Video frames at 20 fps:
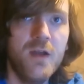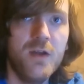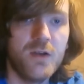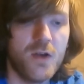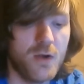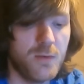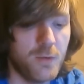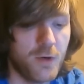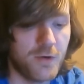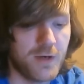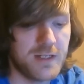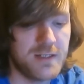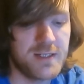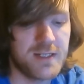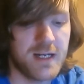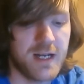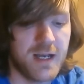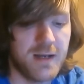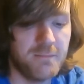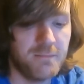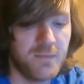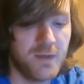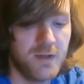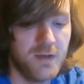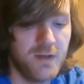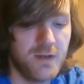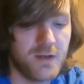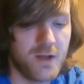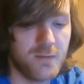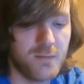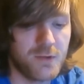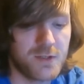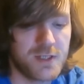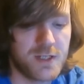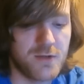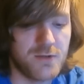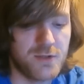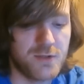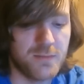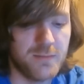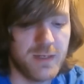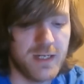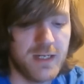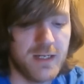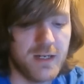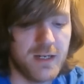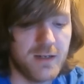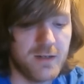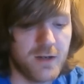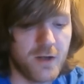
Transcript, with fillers: No more internet. No more social media,